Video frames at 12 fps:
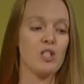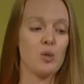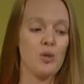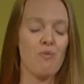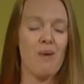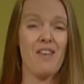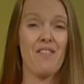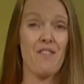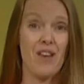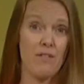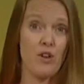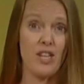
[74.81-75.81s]
two of my
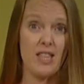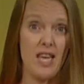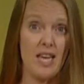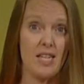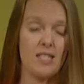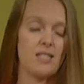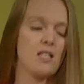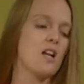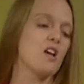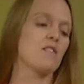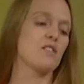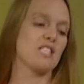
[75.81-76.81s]
favorite things
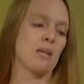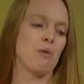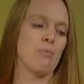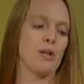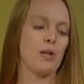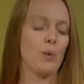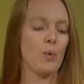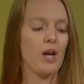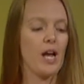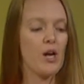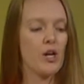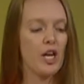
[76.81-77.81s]
for supplementing a
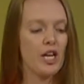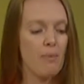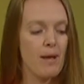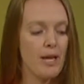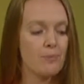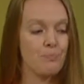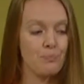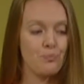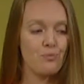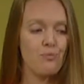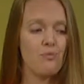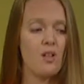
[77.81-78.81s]
workout are going to be
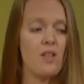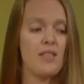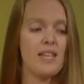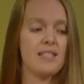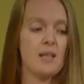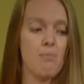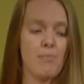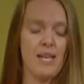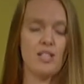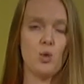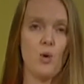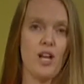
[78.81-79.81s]
these
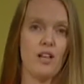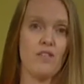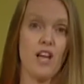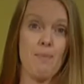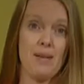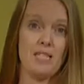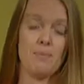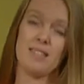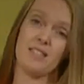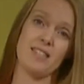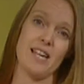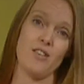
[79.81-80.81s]
B12 gummies by
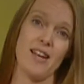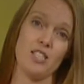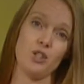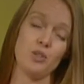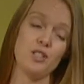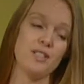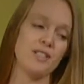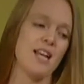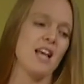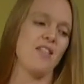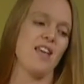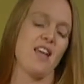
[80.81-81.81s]
Sundown Naturals.
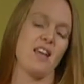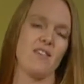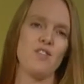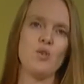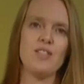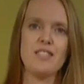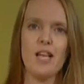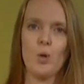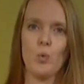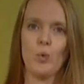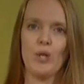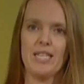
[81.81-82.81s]
They give you this like
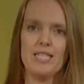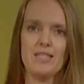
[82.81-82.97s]
really